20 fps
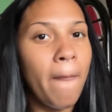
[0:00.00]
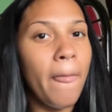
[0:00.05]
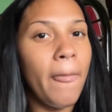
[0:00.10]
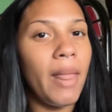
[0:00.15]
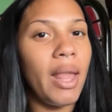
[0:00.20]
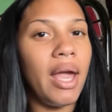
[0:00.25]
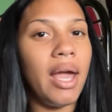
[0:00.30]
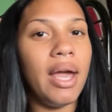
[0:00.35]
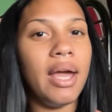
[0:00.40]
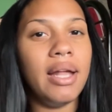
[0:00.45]

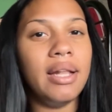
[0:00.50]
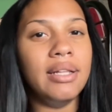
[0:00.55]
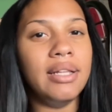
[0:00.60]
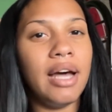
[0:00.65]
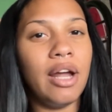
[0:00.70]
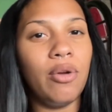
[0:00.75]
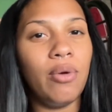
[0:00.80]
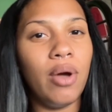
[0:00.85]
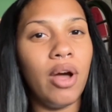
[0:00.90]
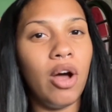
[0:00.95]
and
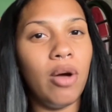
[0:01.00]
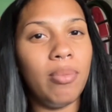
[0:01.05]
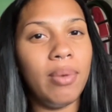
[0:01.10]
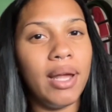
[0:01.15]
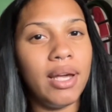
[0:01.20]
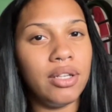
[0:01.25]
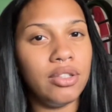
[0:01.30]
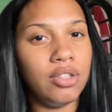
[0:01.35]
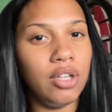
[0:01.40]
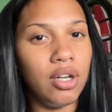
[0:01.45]
that'll help
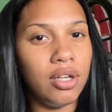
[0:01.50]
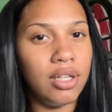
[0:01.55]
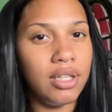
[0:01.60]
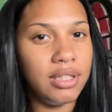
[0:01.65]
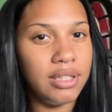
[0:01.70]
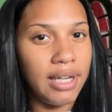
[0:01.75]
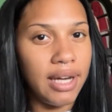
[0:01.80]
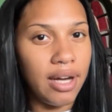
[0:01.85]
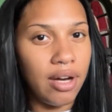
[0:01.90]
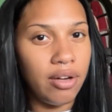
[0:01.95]
like dull it
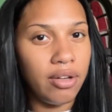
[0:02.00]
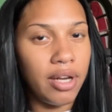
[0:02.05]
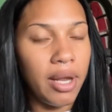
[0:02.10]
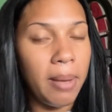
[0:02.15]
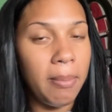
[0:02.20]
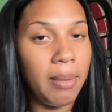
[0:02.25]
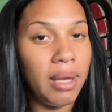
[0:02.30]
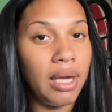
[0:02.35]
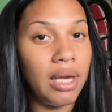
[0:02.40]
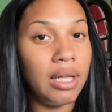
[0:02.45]
down and
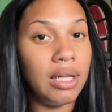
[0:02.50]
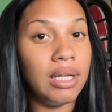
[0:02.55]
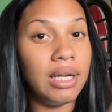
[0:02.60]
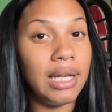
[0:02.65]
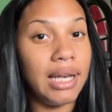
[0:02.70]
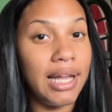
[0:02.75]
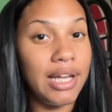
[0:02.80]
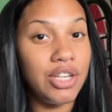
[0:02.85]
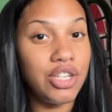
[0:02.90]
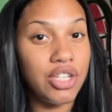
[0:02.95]
make it look
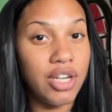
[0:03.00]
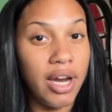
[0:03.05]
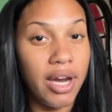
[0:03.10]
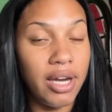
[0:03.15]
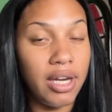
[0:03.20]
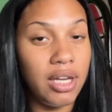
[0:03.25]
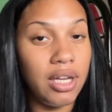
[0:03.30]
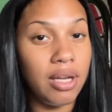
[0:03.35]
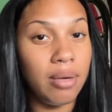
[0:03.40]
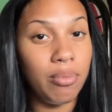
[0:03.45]
less
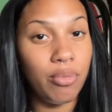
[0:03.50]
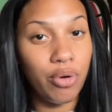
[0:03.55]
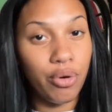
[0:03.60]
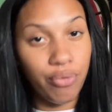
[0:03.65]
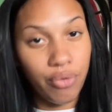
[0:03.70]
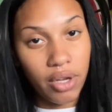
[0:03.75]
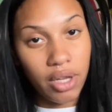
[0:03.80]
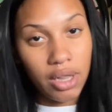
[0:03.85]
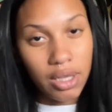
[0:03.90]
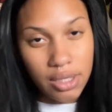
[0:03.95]
shiny and more
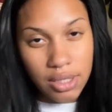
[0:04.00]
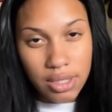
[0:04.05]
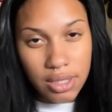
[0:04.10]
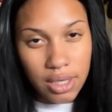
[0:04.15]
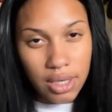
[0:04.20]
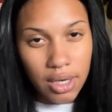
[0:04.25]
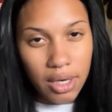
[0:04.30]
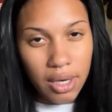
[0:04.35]
realistic.